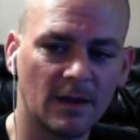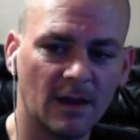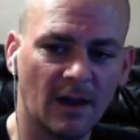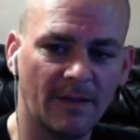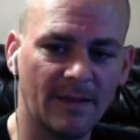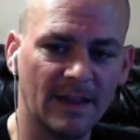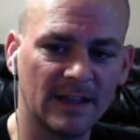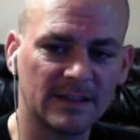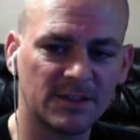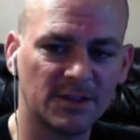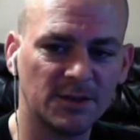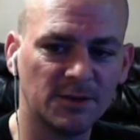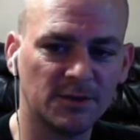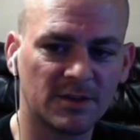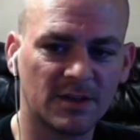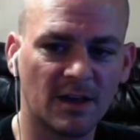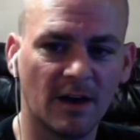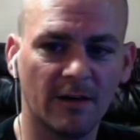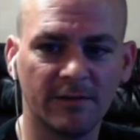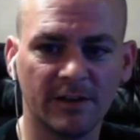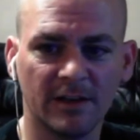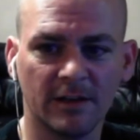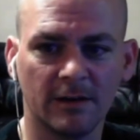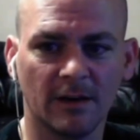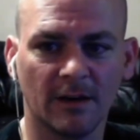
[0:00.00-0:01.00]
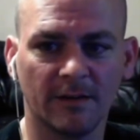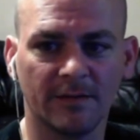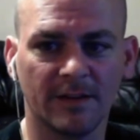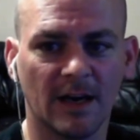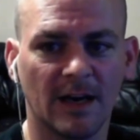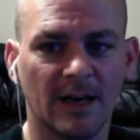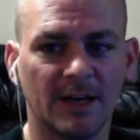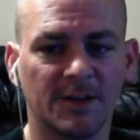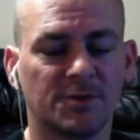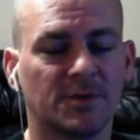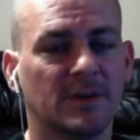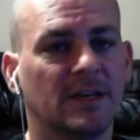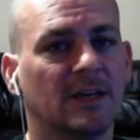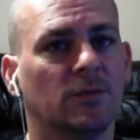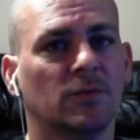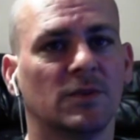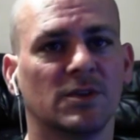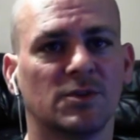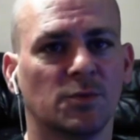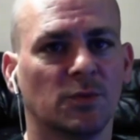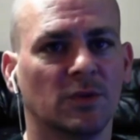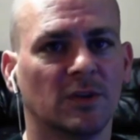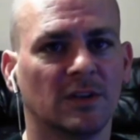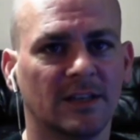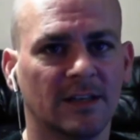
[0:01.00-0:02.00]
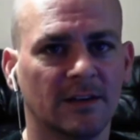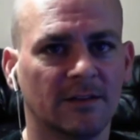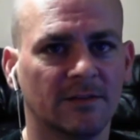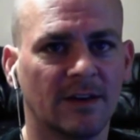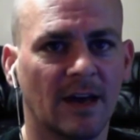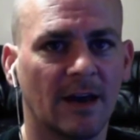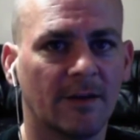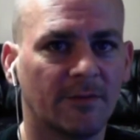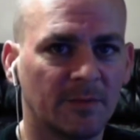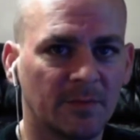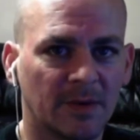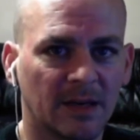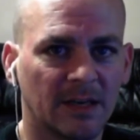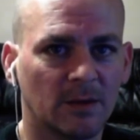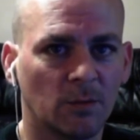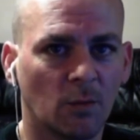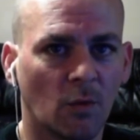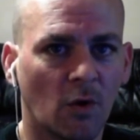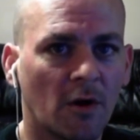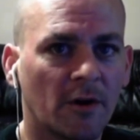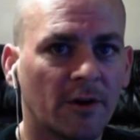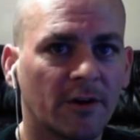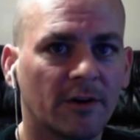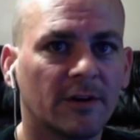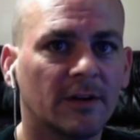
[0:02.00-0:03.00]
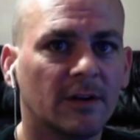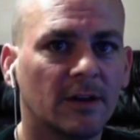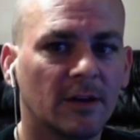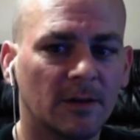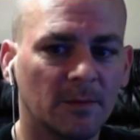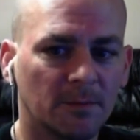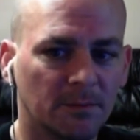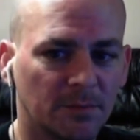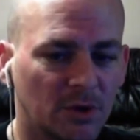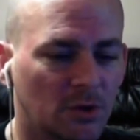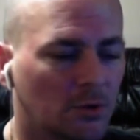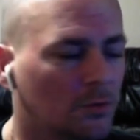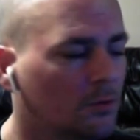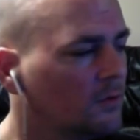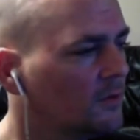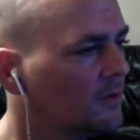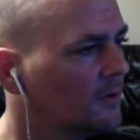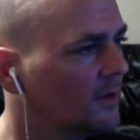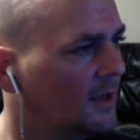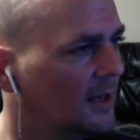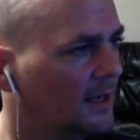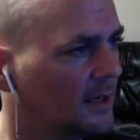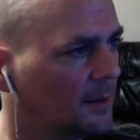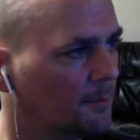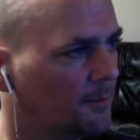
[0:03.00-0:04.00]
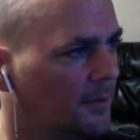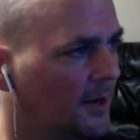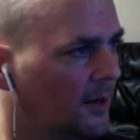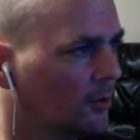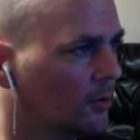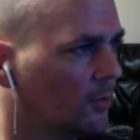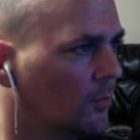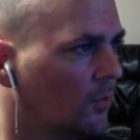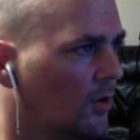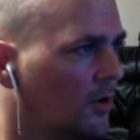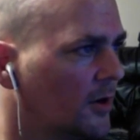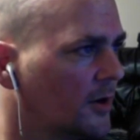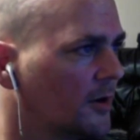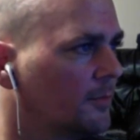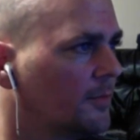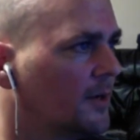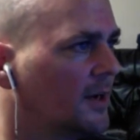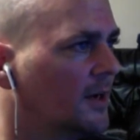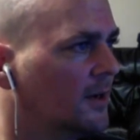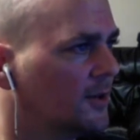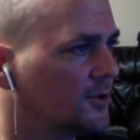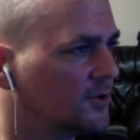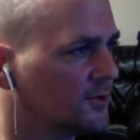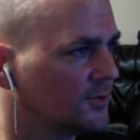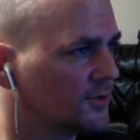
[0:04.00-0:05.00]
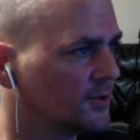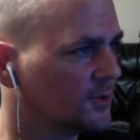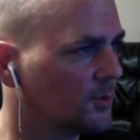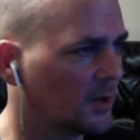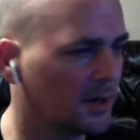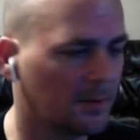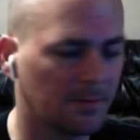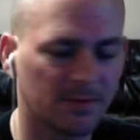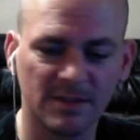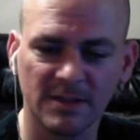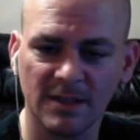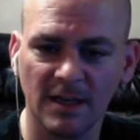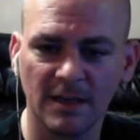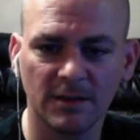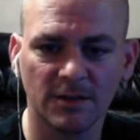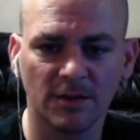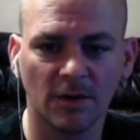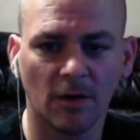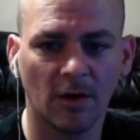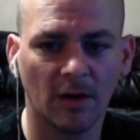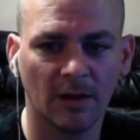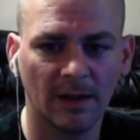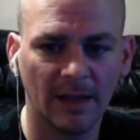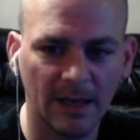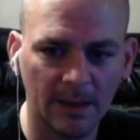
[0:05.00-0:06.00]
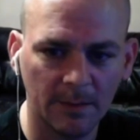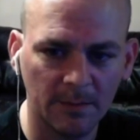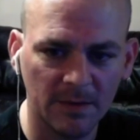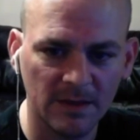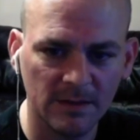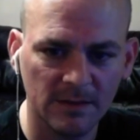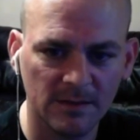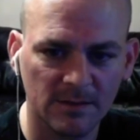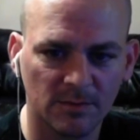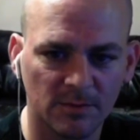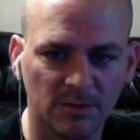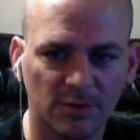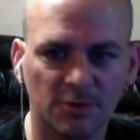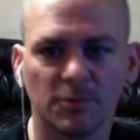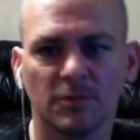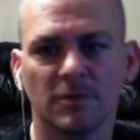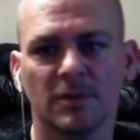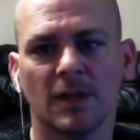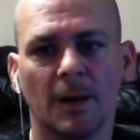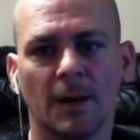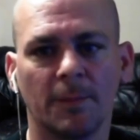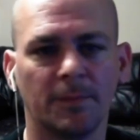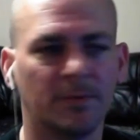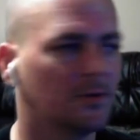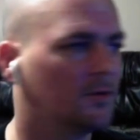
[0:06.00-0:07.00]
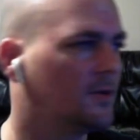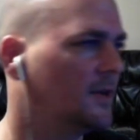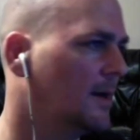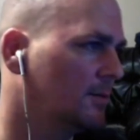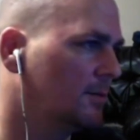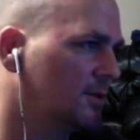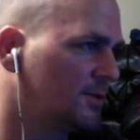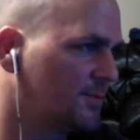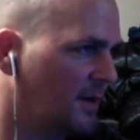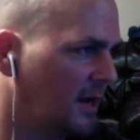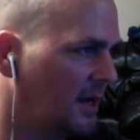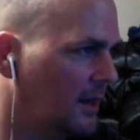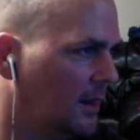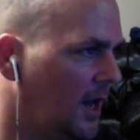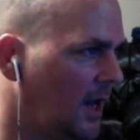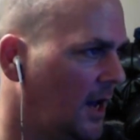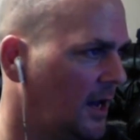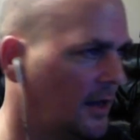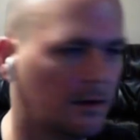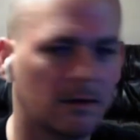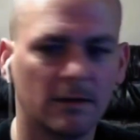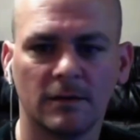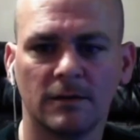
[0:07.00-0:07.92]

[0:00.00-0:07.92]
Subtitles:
And that's to use Covenant of the Hydrian, which will give everybody water imbue and Arrow Water by 120% to all enemies, which will up your damage by a lot.